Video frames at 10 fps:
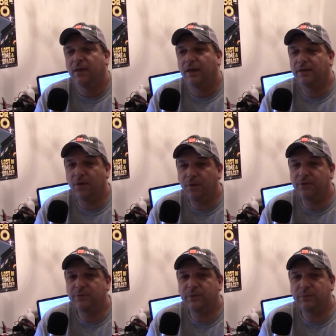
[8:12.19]
I know
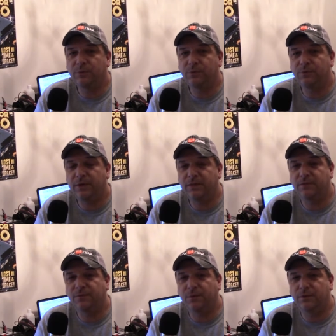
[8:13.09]
there's people who raced
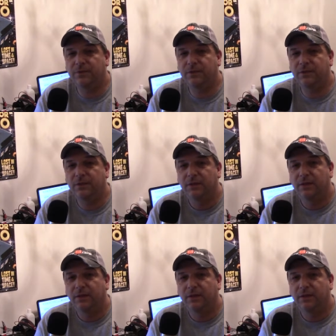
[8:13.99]
the Forza